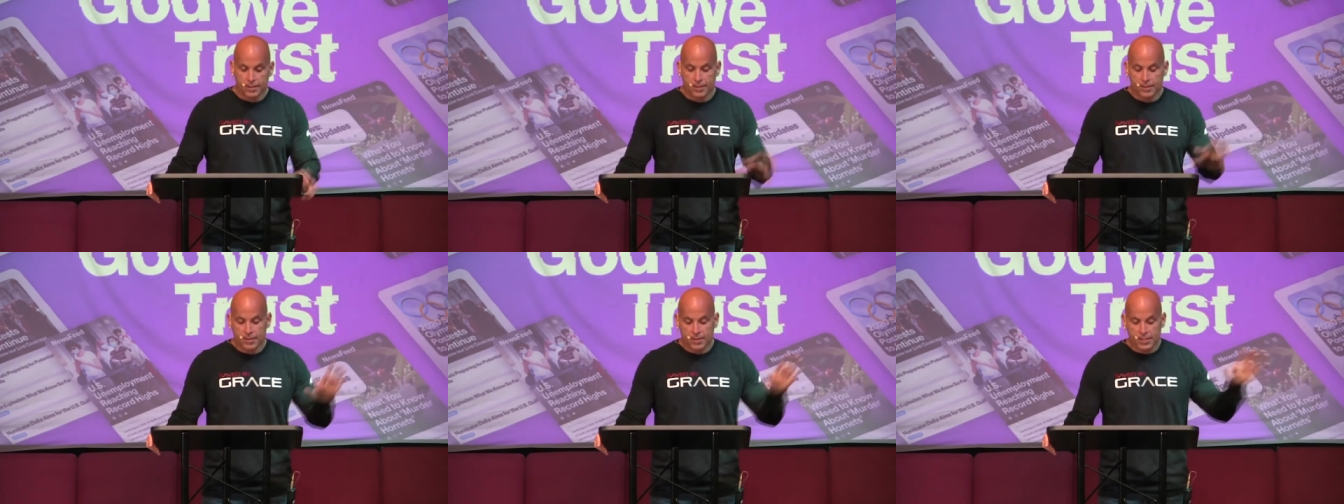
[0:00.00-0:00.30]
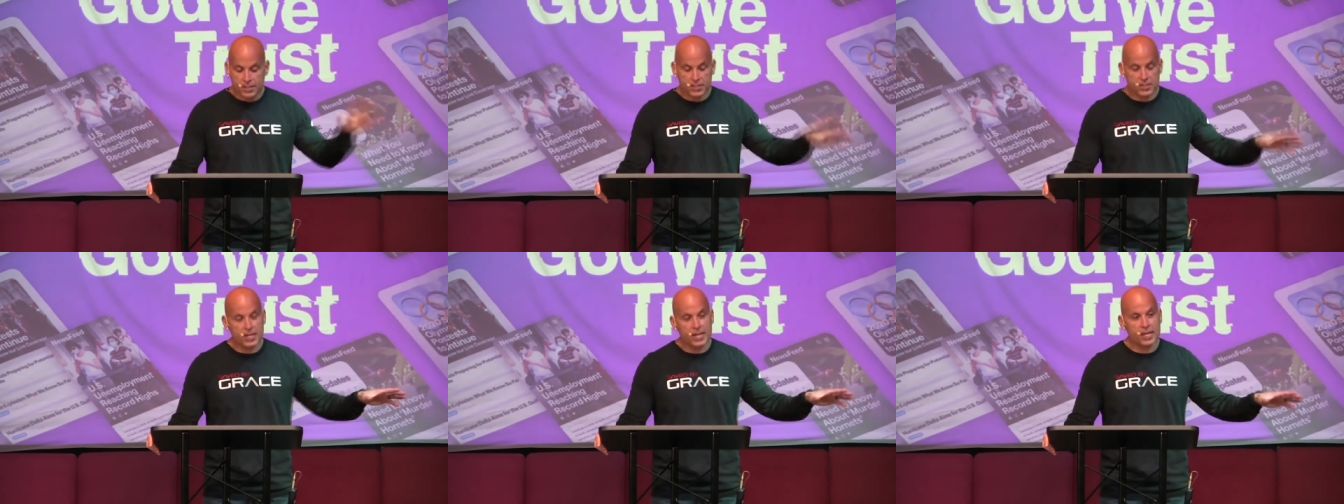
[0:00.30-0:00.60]
The
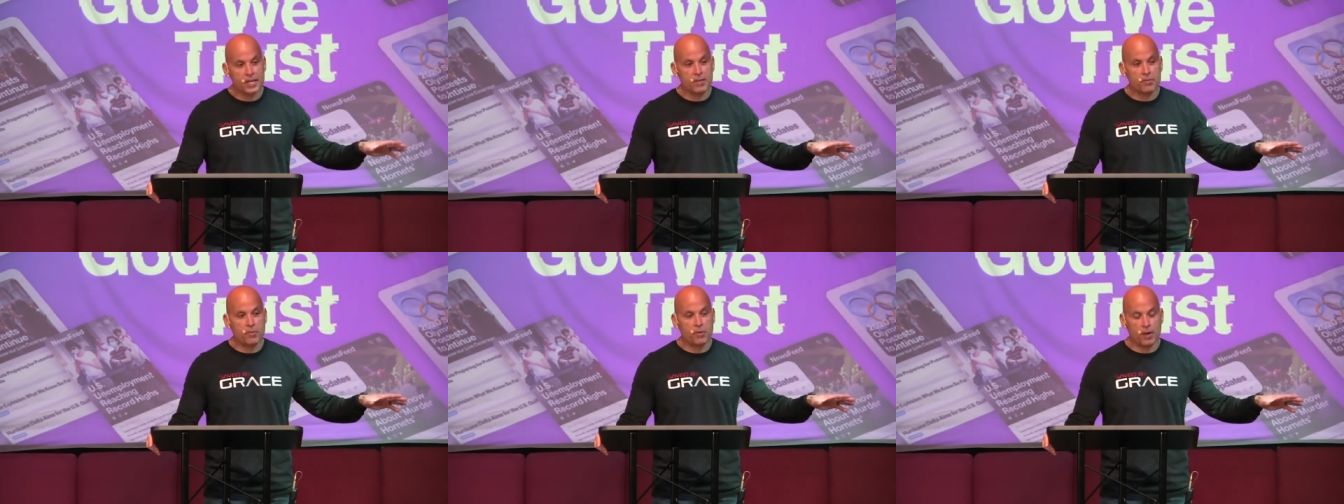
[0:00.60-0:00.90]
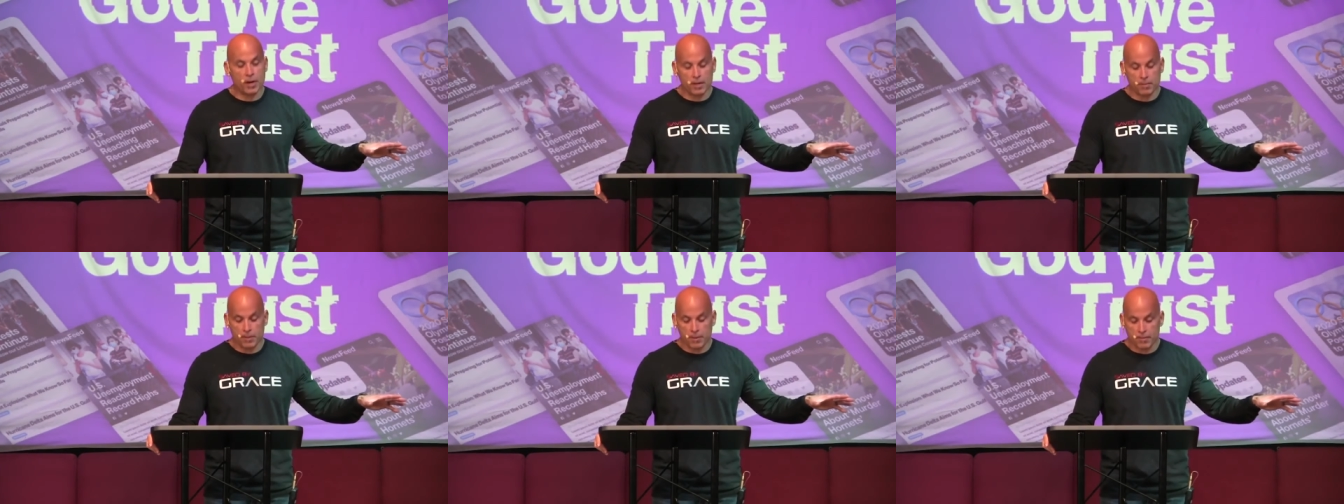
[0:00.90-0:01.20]
second
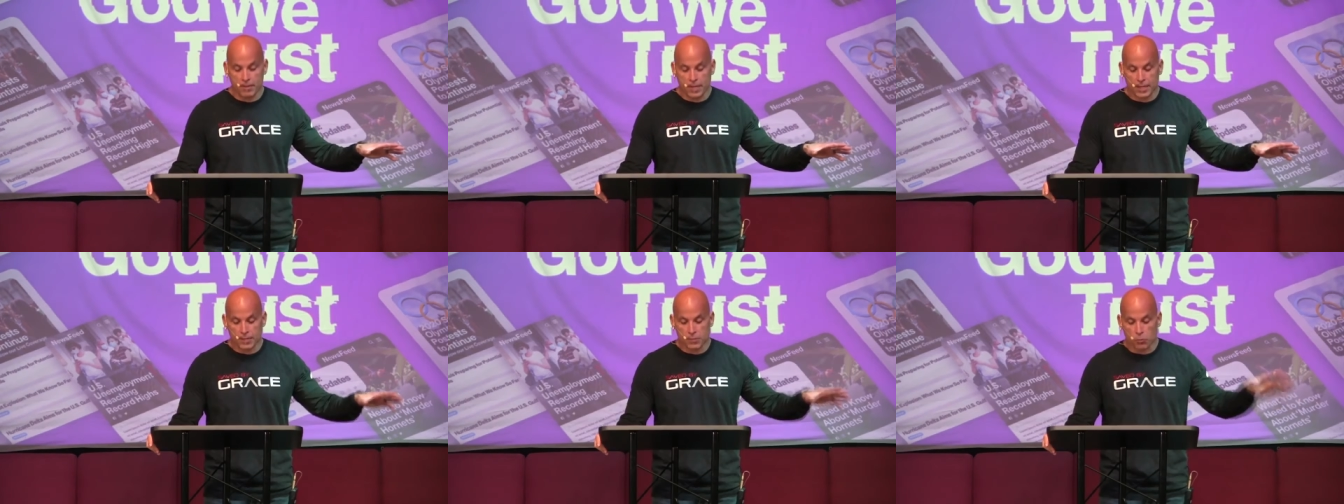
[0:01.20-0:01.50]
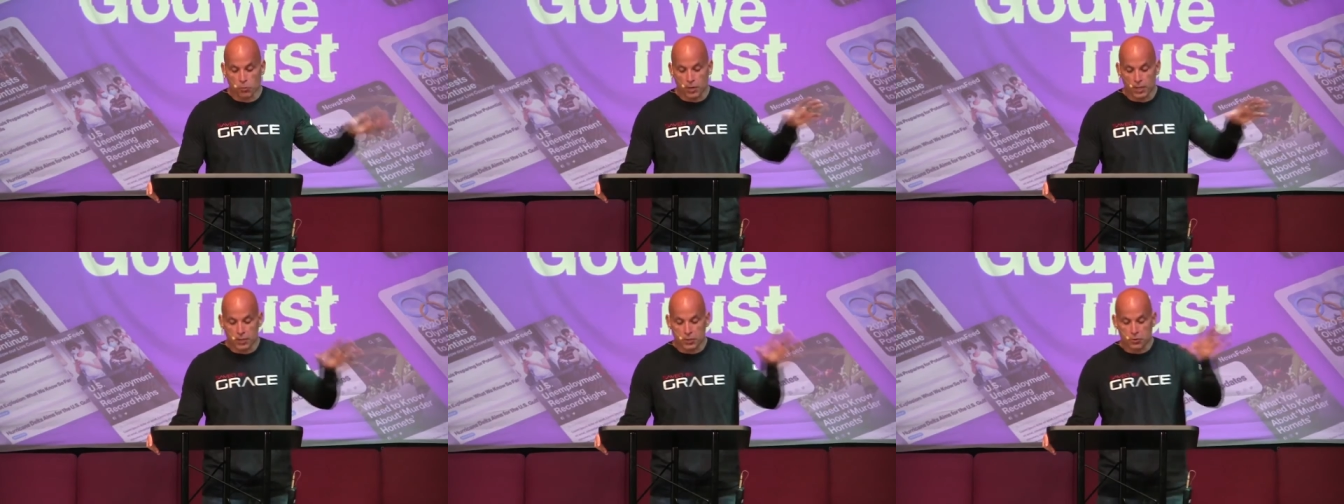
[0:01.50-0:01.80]
problem is
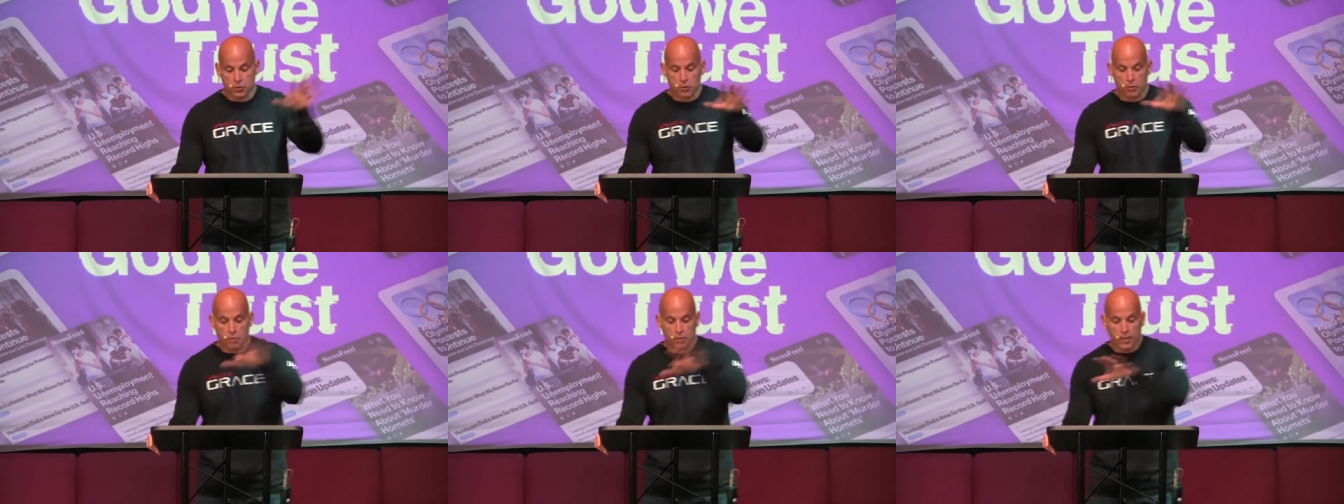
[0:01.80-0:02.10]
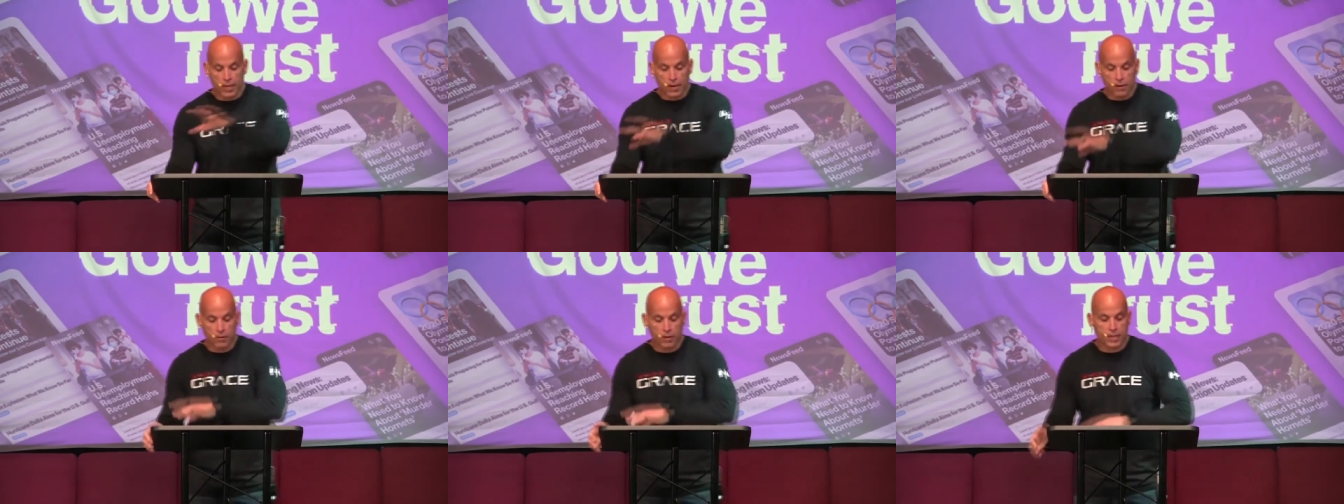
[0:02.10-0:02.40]
one, truth
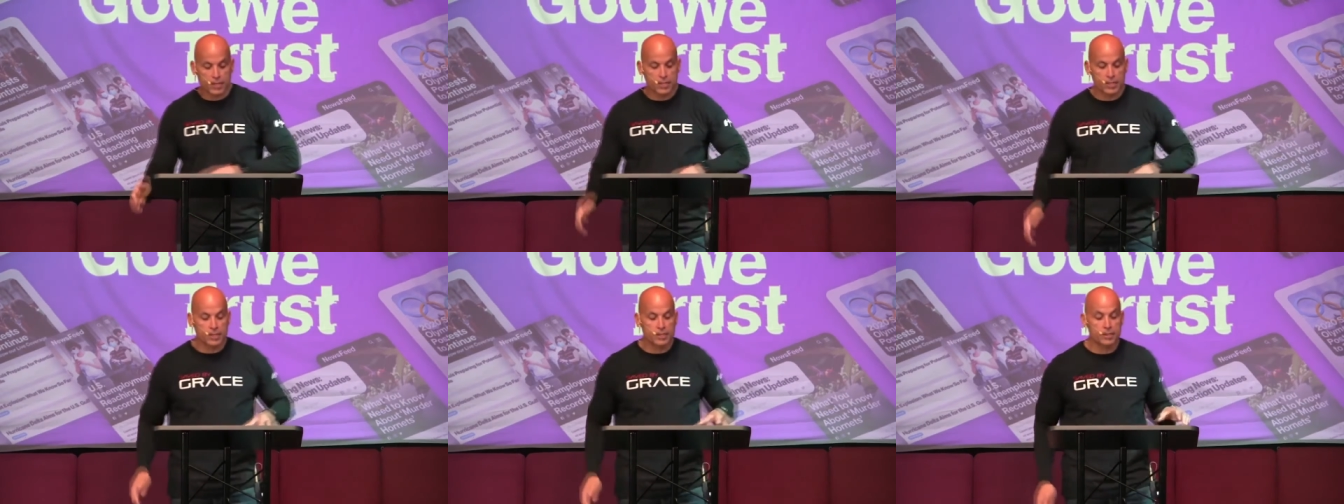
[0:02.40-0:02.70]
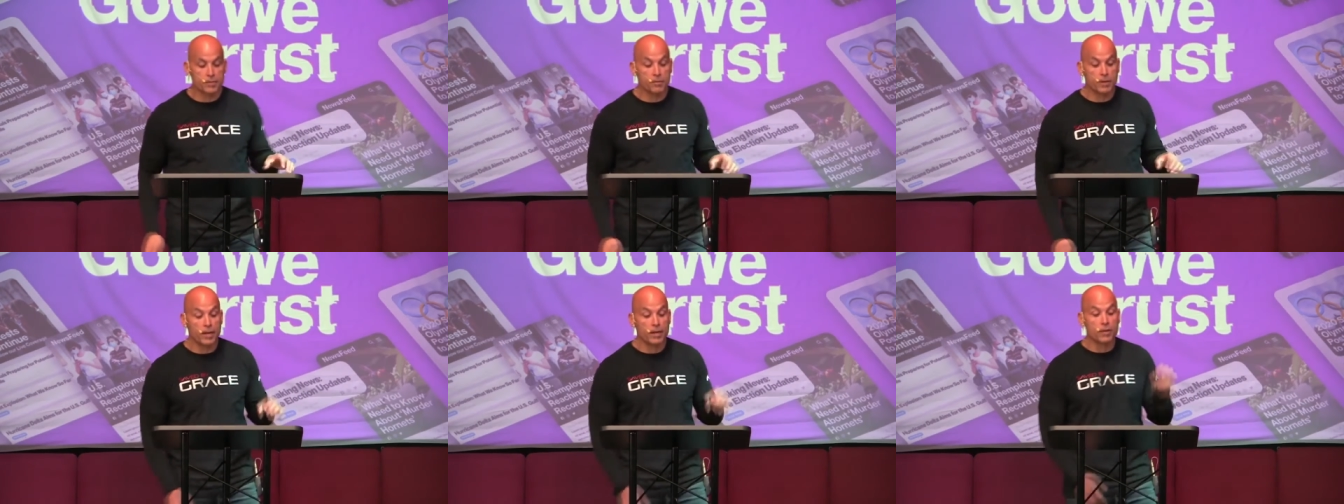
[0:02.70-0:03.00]
without grace leads
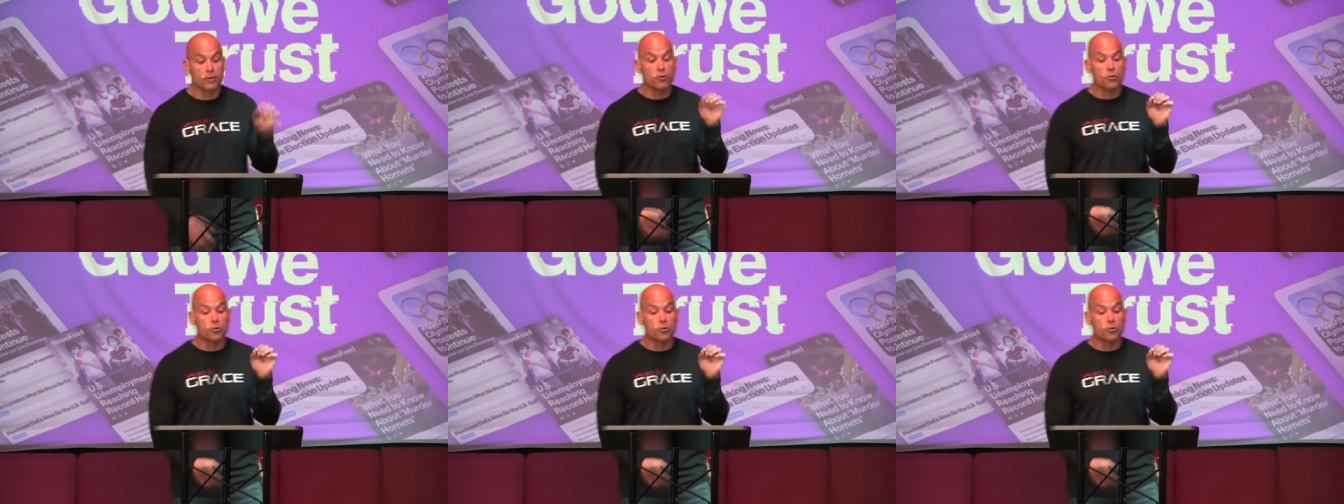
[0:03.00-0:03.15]
to rebellion.